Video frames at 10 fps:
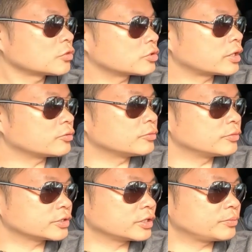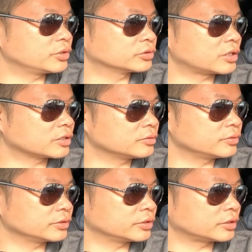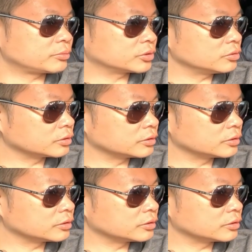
Okay, now we're completely stuck.